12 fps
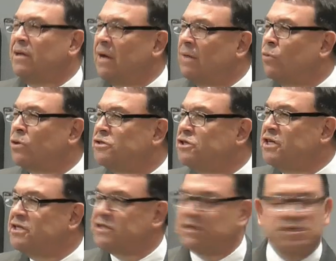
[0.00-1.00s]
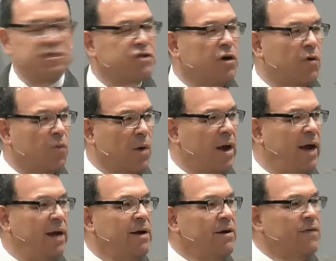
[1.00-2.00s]
where Jesus is going to
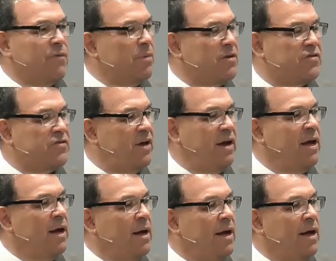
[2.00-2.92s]
reign from the city